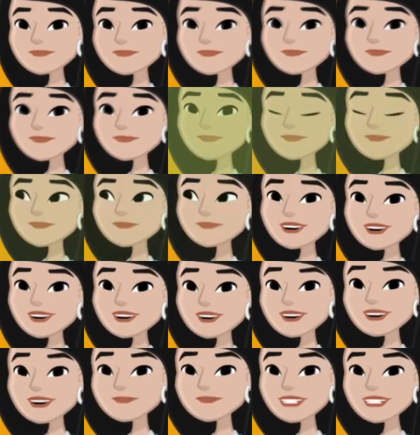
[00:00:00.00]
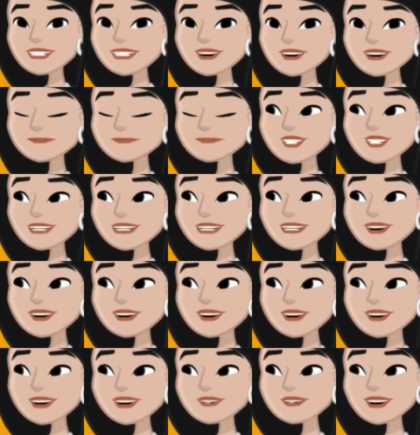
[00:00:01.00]
like the two ends of a
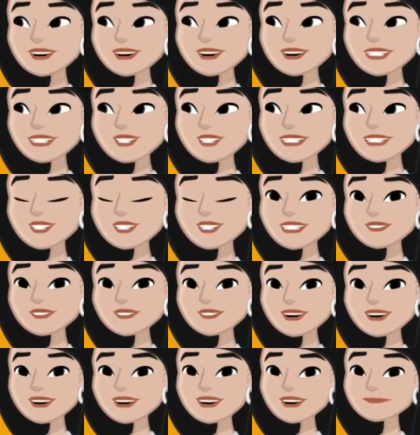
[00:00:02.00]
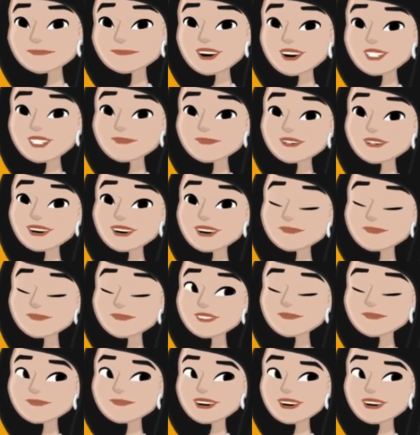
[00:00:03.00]
table, or they